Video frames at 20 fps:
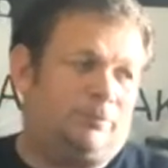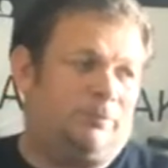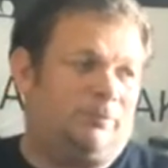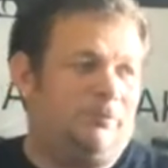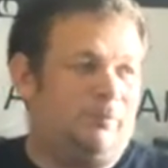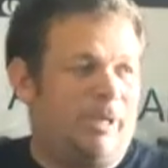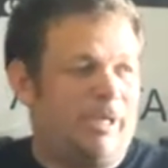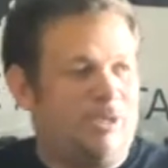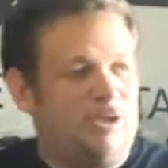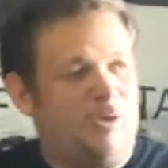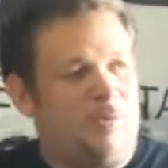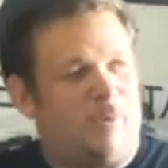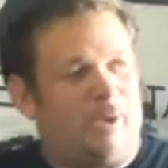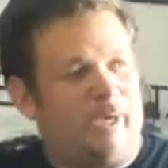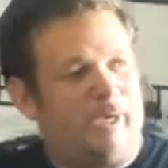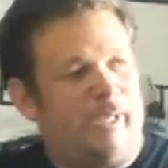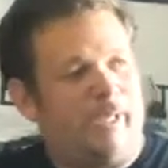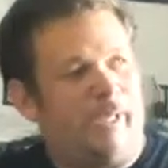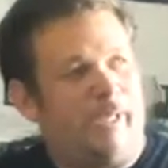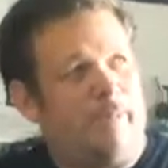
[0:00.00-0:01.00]
But you
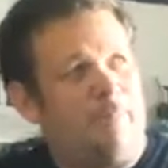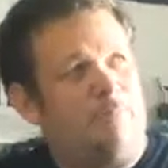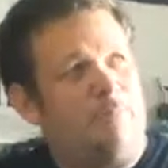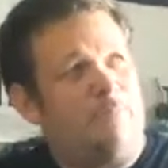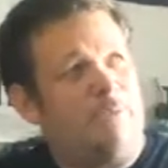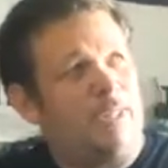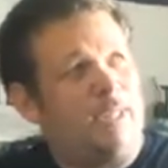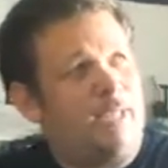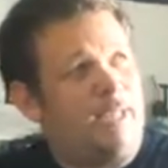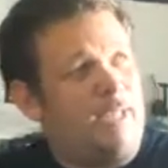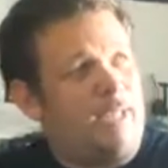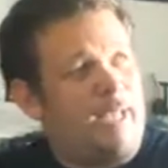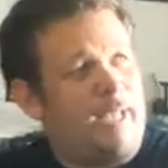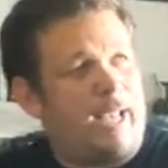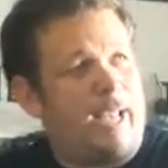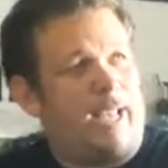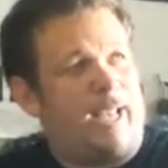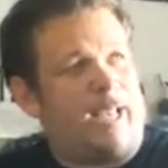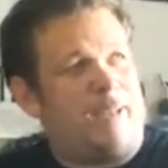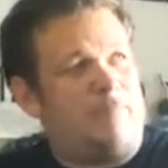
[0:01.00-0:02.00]
want to
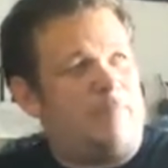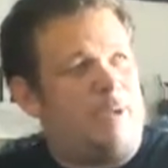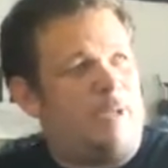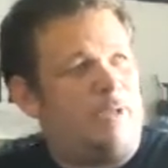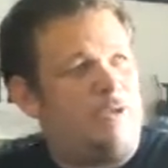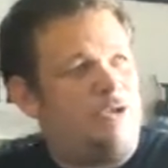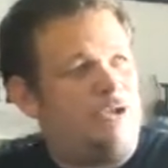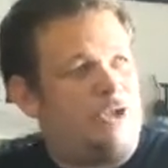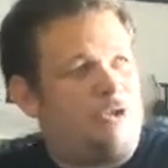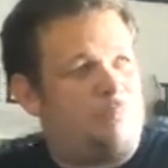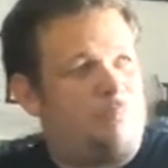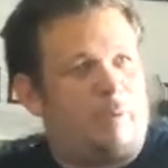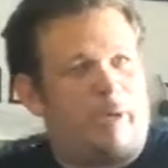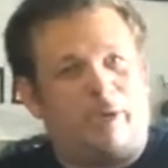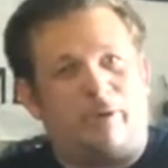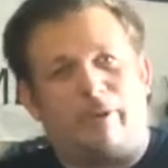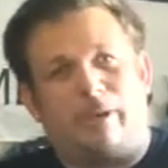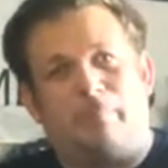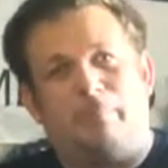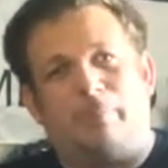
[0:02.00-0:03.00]
aim just
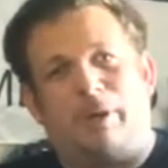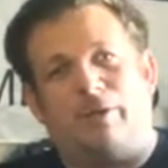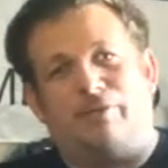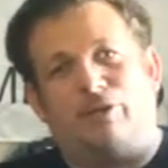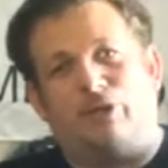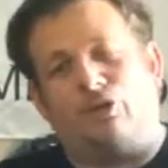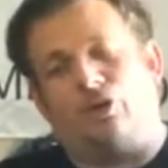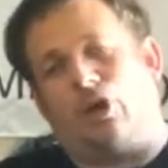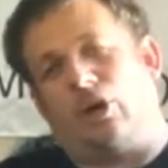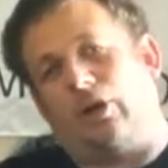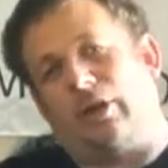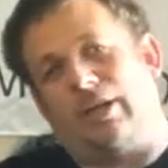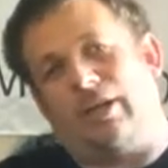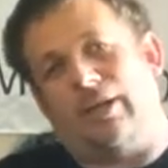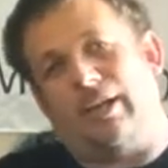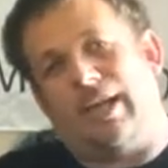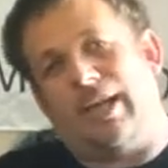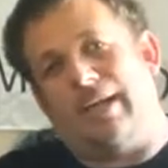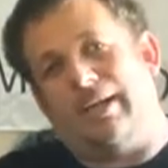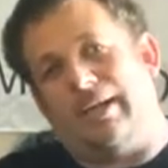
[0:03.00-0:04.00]
barely above your target,
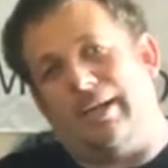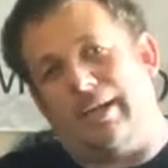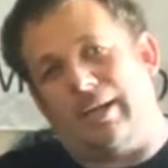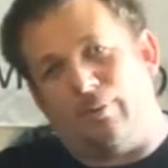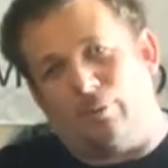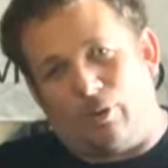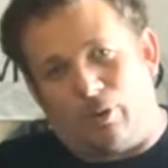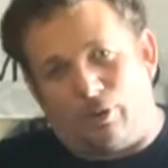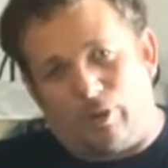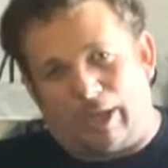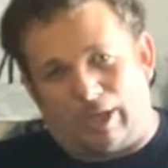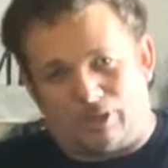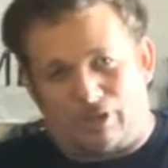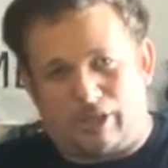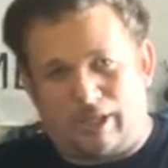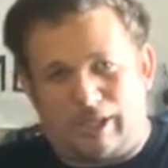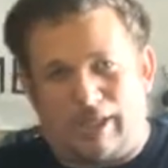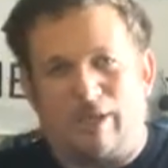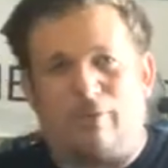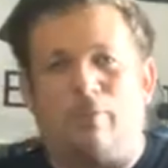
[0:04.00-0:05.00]
and then it will
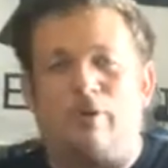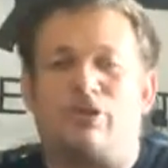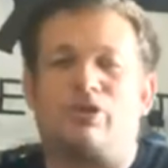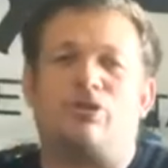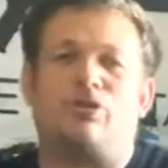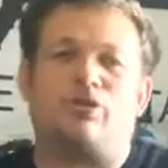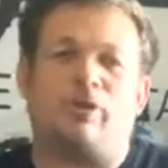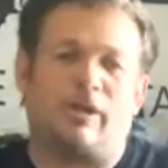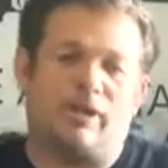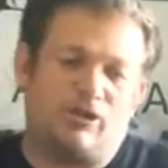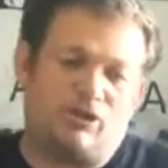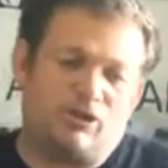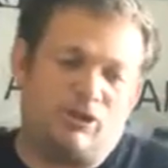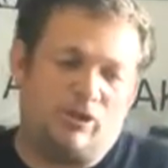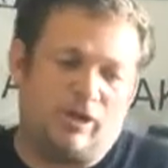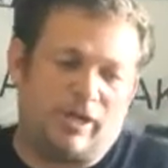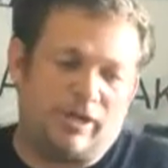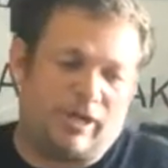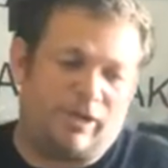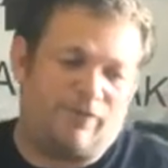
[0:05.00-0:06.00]
actually hit what you're trying to shoot
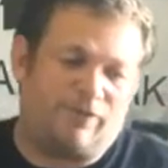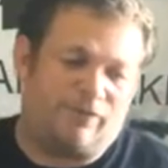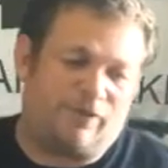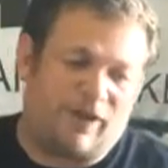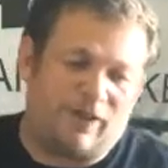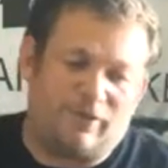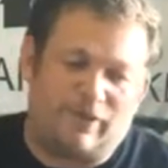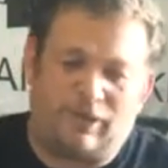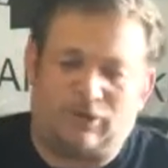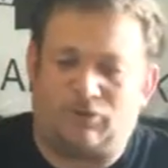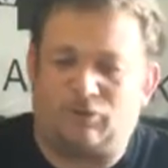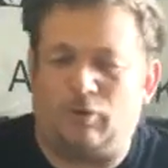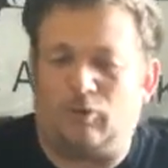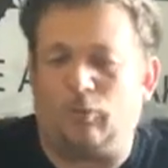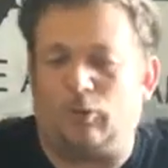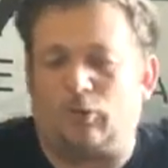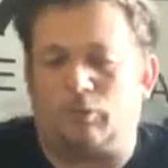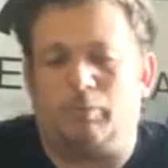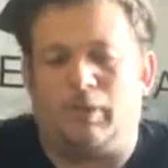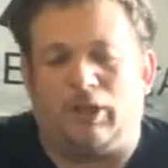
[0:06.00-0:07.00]
at. And I found that's what
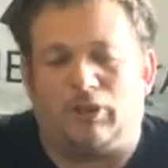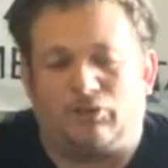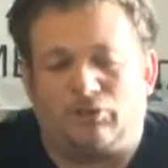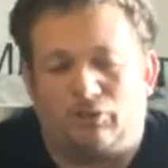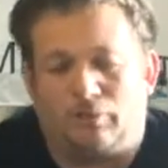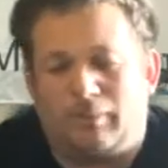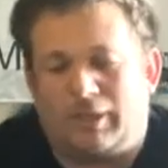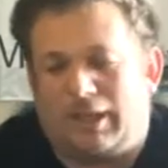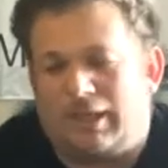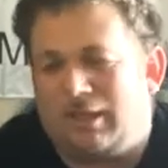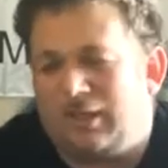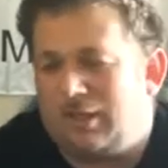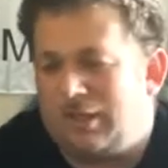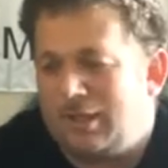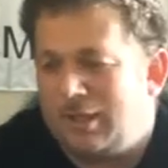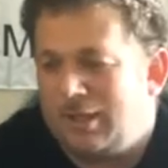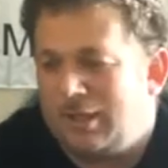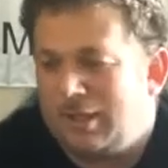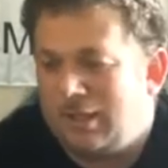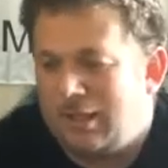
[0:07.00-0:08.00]
worked best for me,
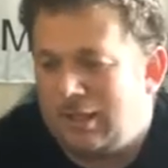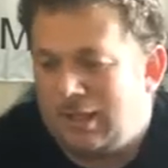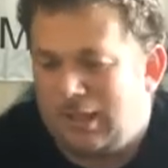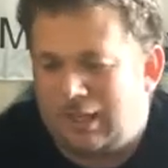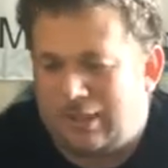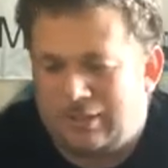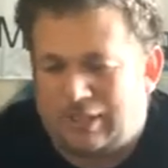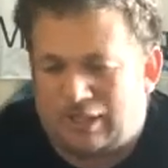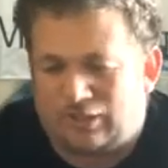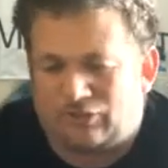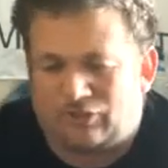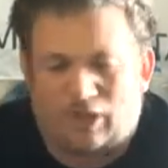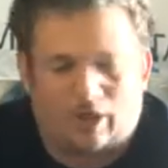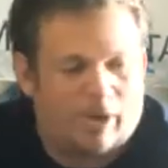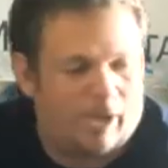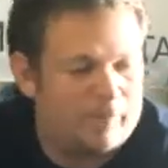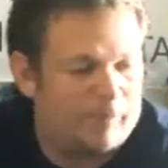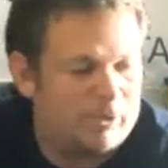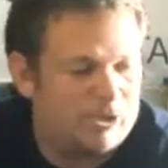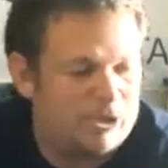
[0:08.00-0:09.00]
and that's how
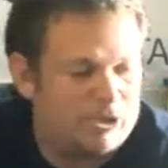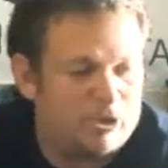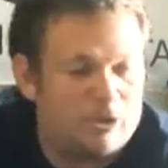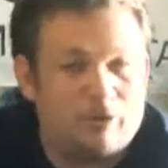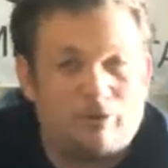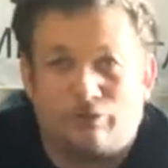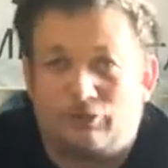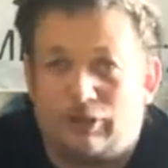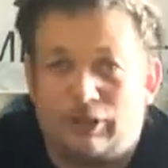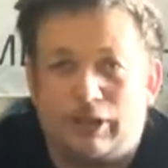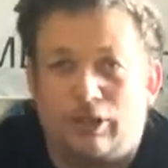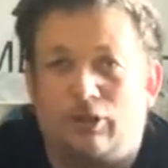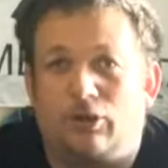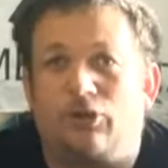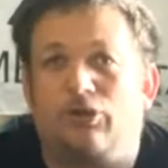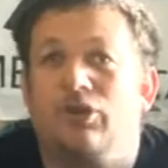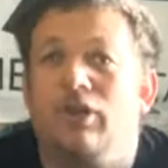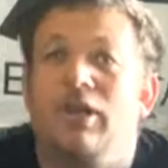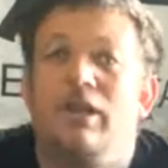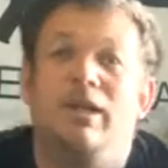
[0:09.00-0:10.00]
I've been shooting for
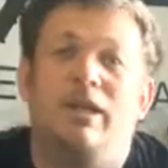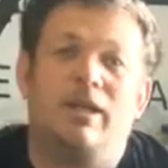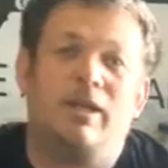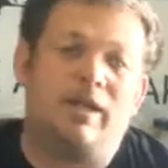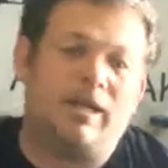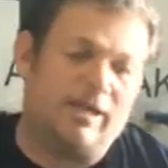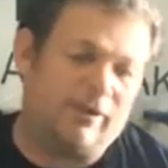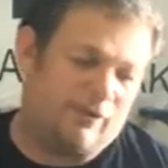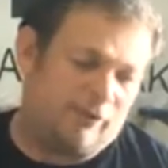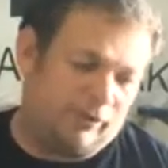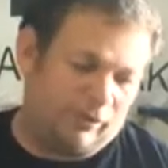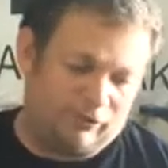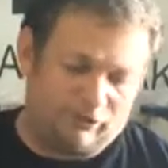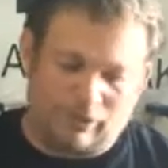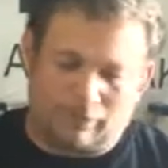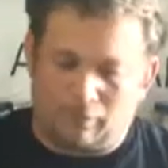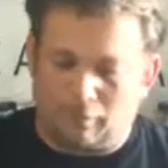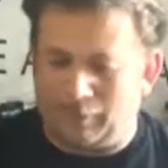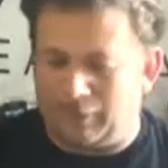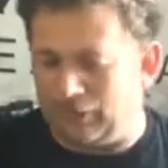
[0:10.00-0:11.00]
years, even with a
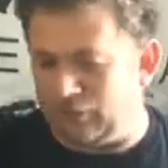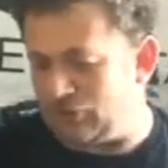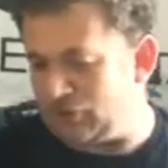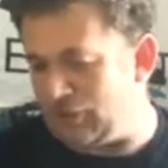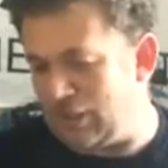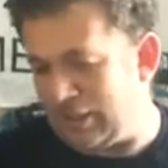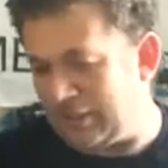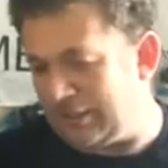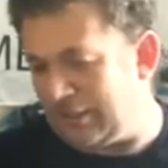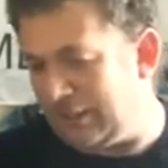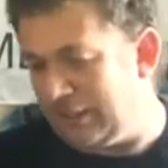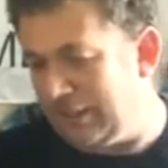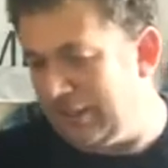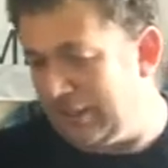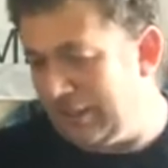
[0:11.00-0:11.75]
double barrel shotgun.